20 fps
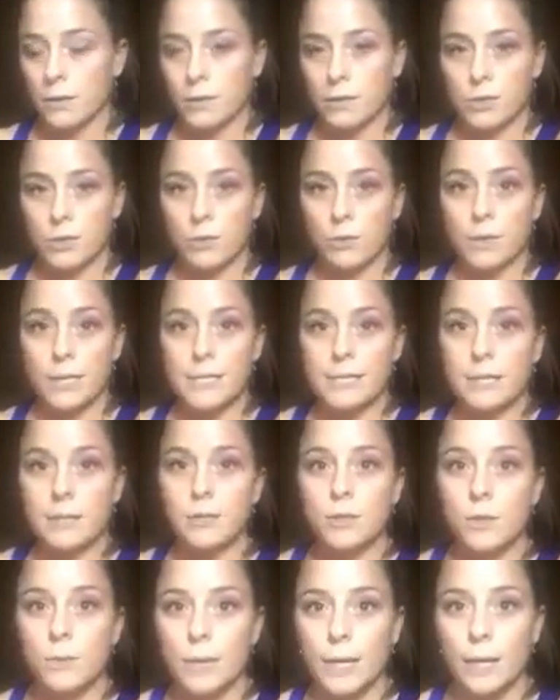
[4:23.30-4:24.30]
So let's say
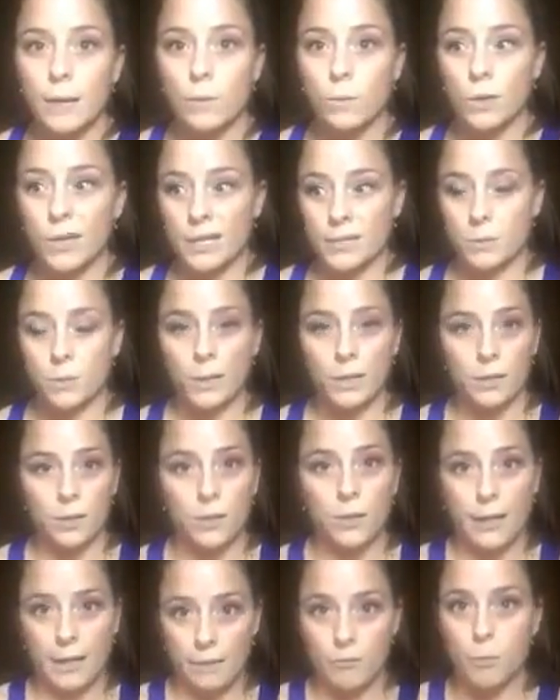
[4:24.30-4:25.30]
you don't get it. Well, guess what? You
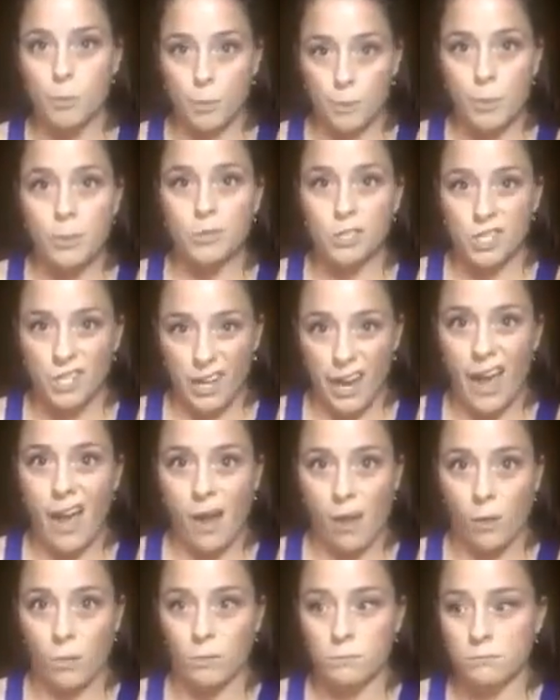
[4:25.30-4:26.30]
don't have the promotion
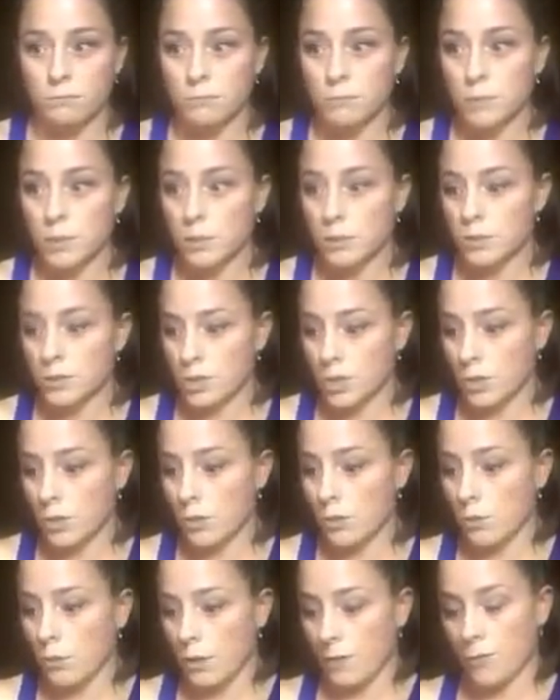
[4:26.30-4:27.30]
now.
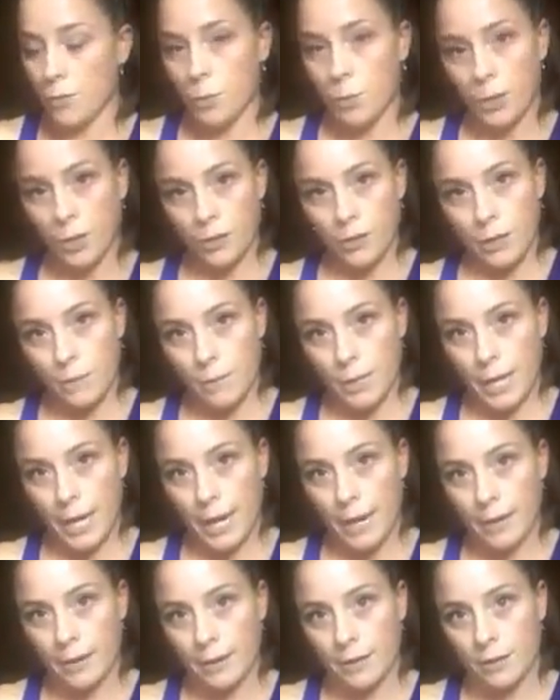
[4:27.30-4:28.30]
So if you put your name in the
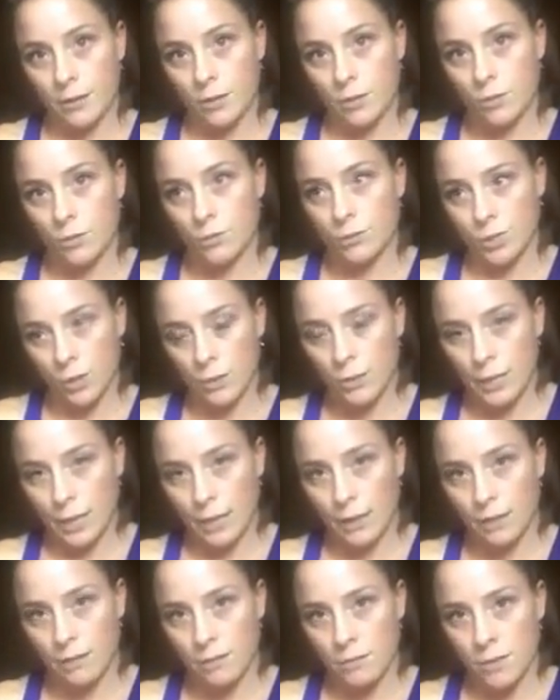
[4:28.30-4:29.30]
hat and you don't
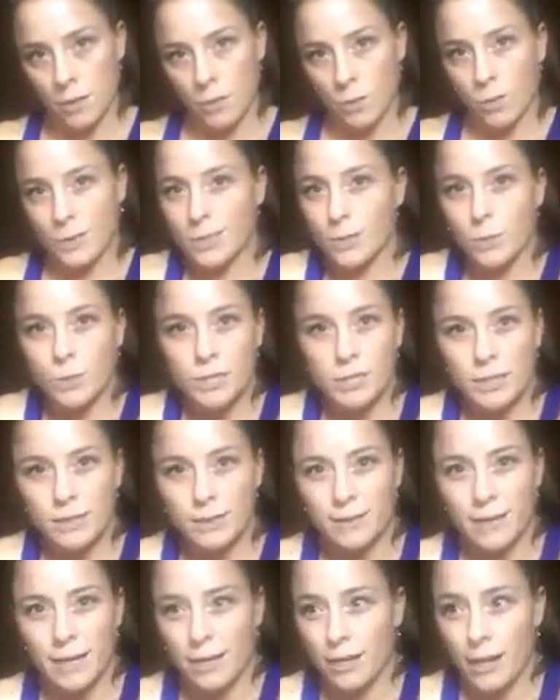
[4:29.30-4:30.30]
get it, what's the worst
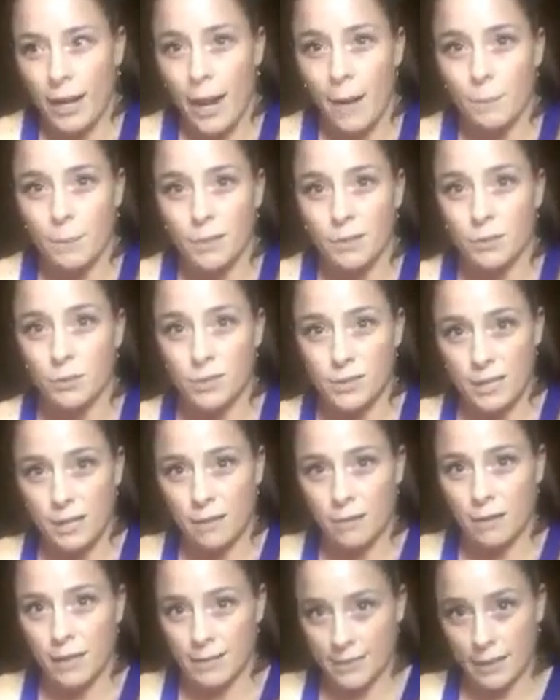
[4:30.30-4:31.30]
that could happen? You
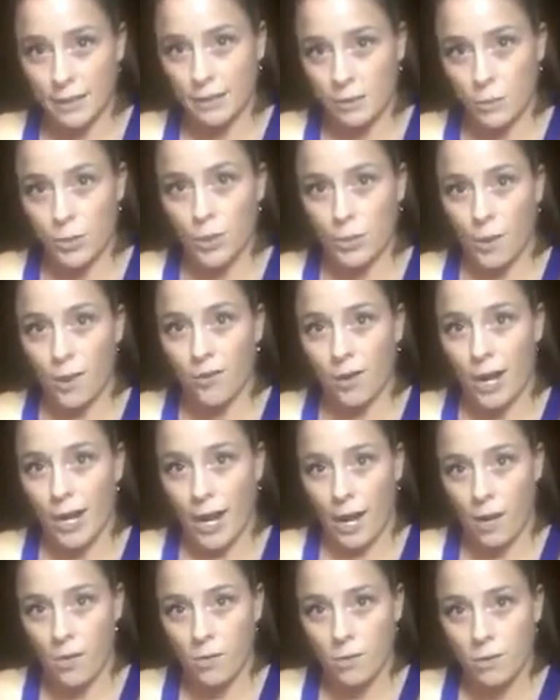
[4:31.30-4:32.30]
stay exactly where you are right
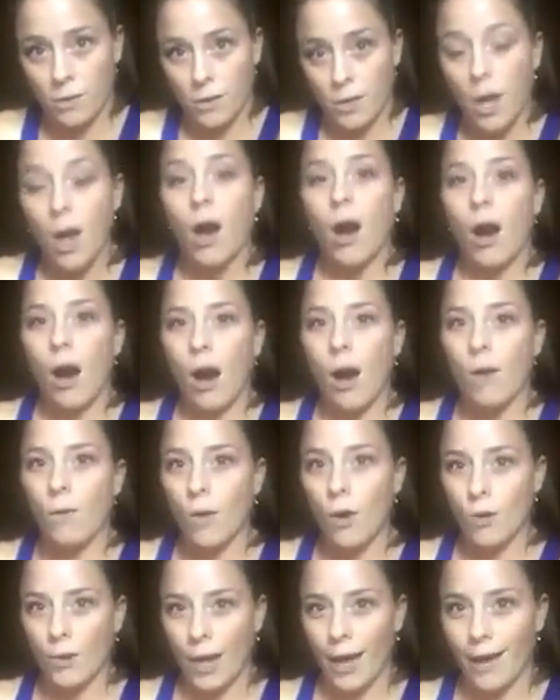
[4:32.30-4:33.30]
now?
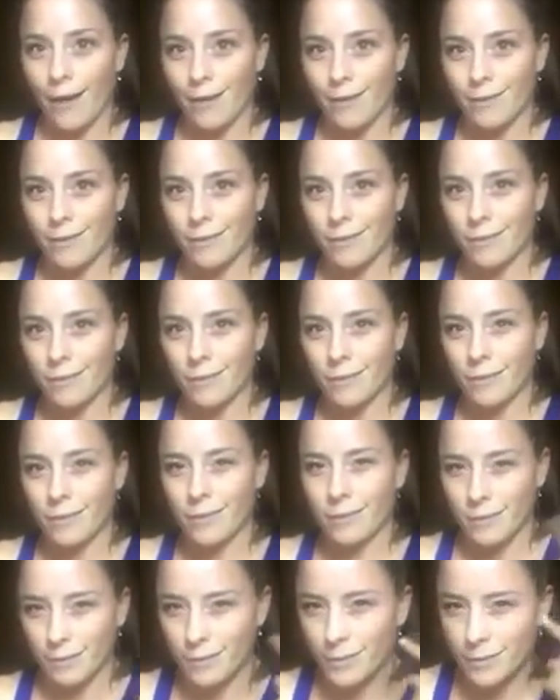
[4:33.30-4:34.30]
Oh, okay.
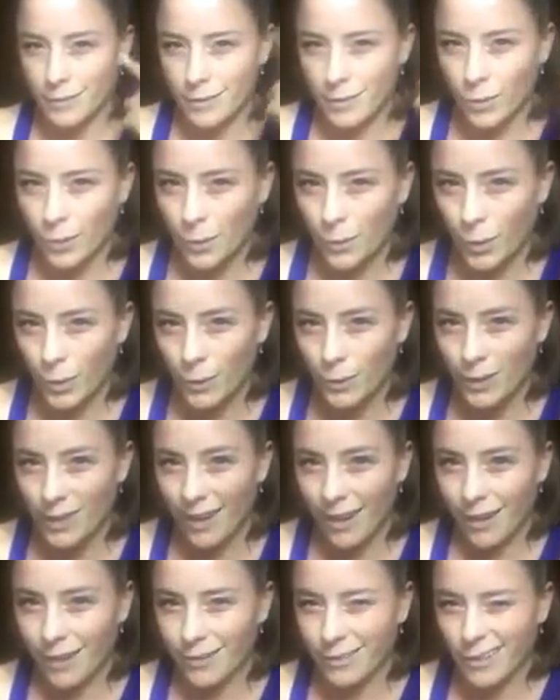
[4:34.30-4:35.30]
See where I'm going with
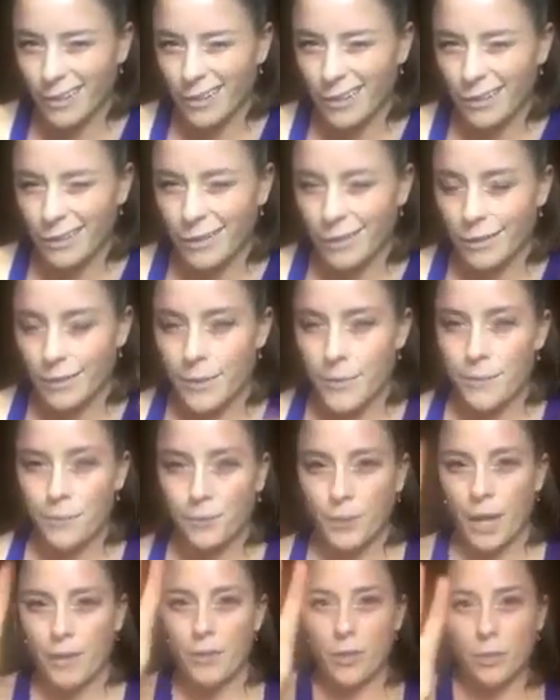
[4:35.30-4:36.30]
that?
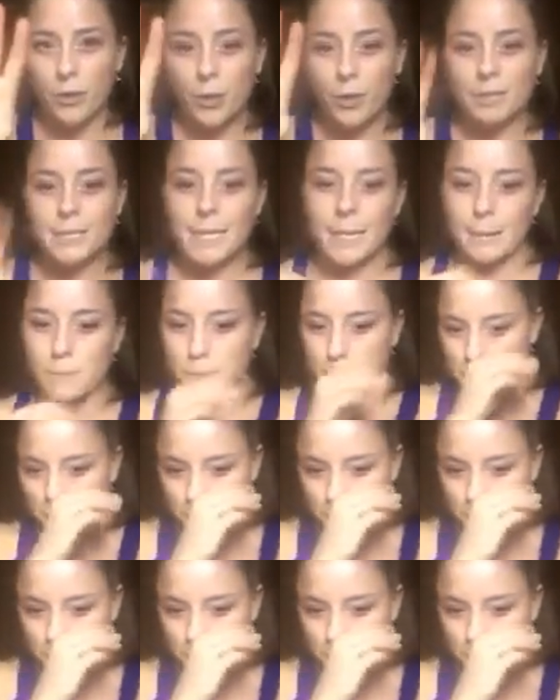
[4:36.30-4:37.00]
And the 3rd tip,